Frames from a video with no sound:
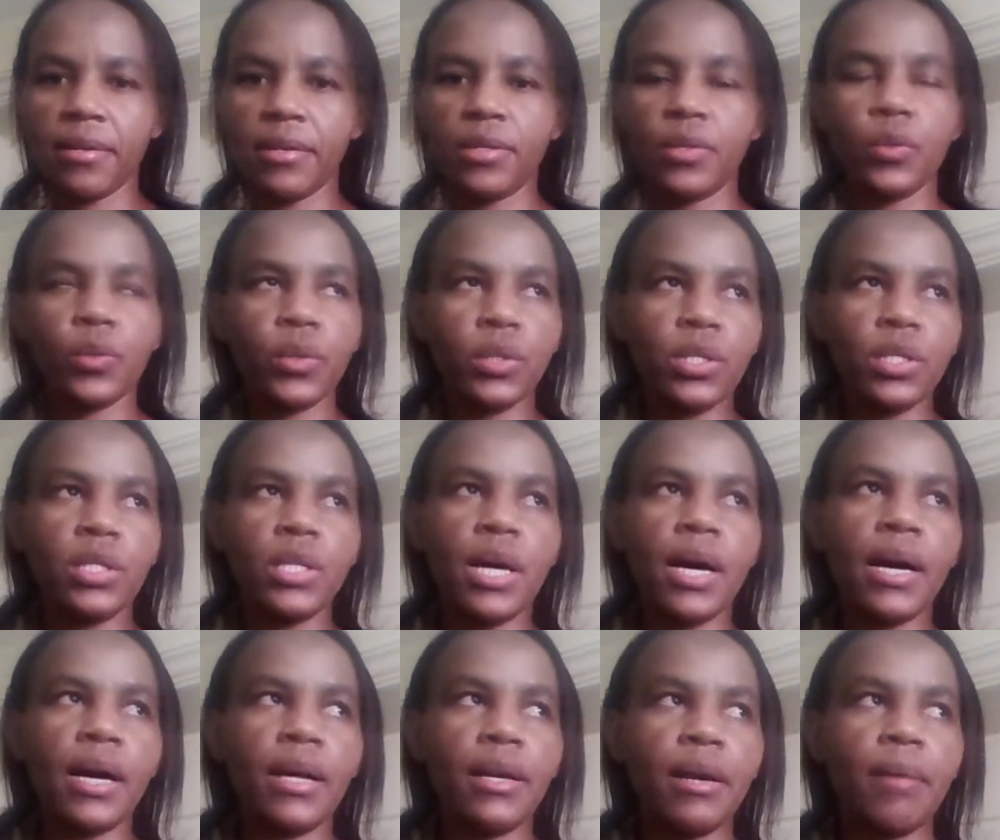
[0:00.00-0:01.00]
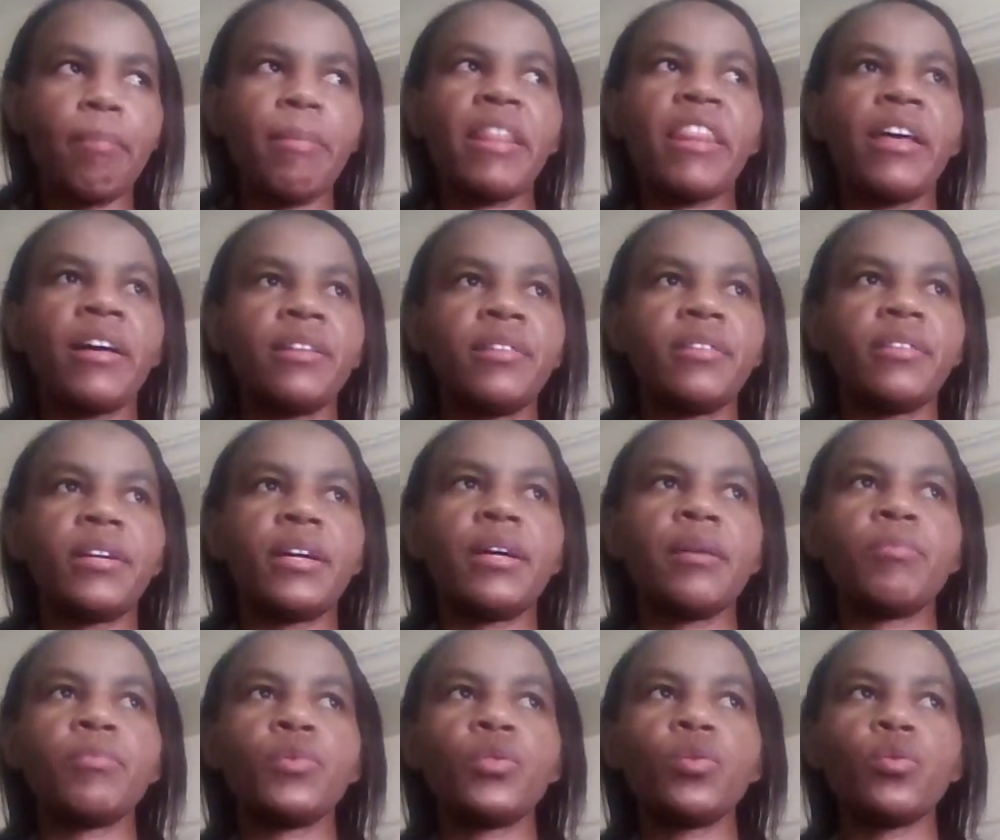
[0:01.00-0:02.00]
it was Ramadan
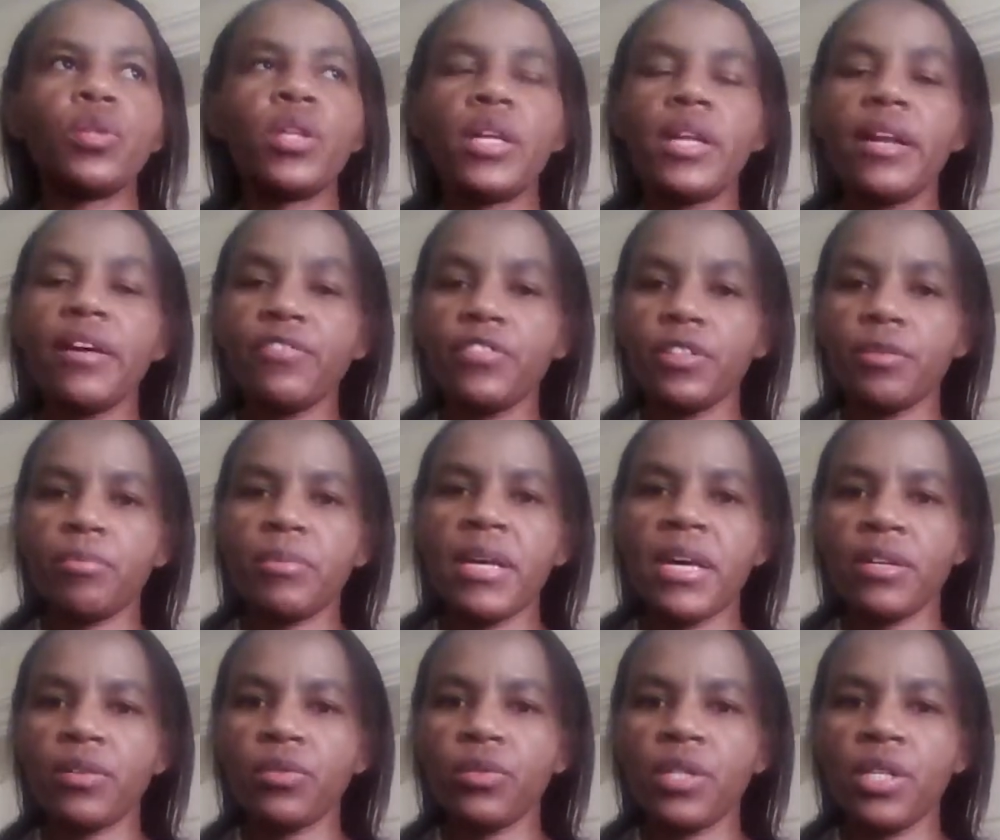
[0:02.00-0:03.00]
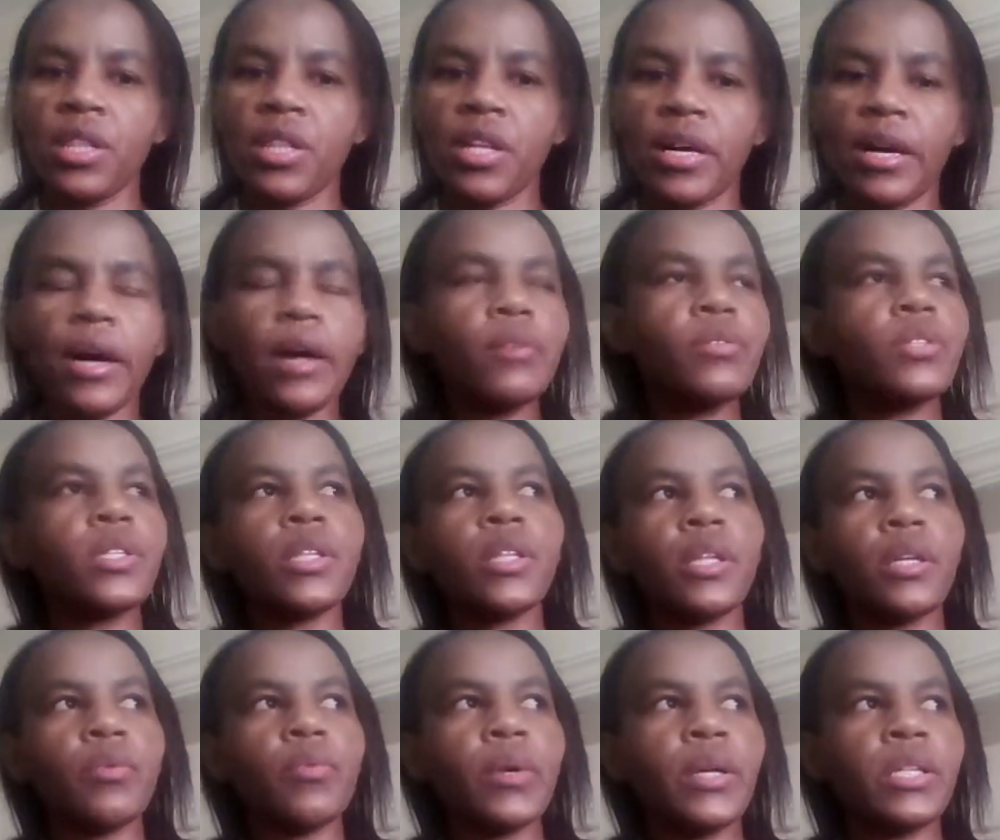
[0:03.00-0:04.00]
time. So they left me alone in the house and
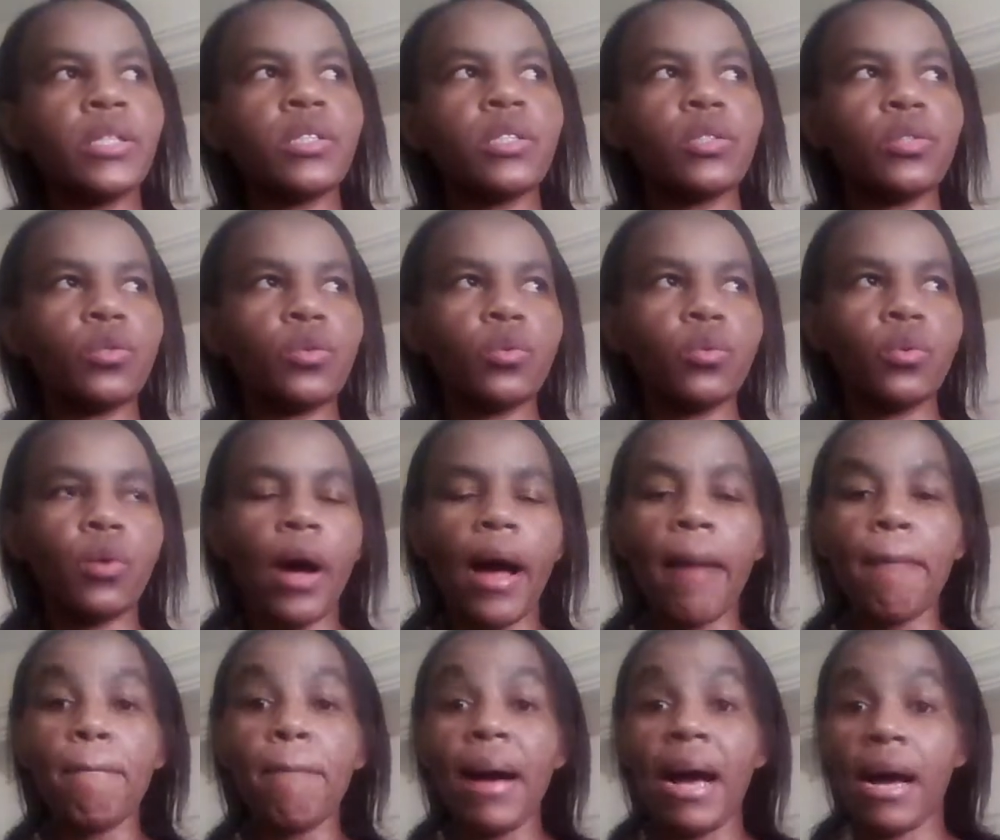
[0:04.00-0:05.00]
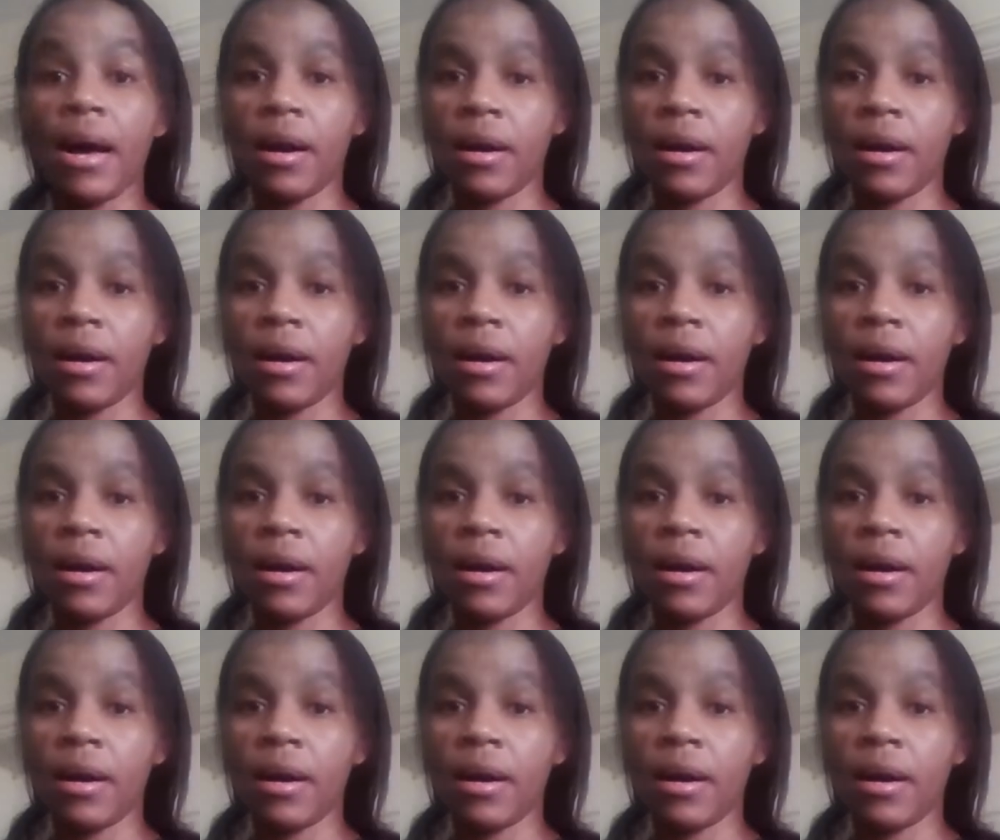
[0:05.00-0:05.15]
they went to Upper.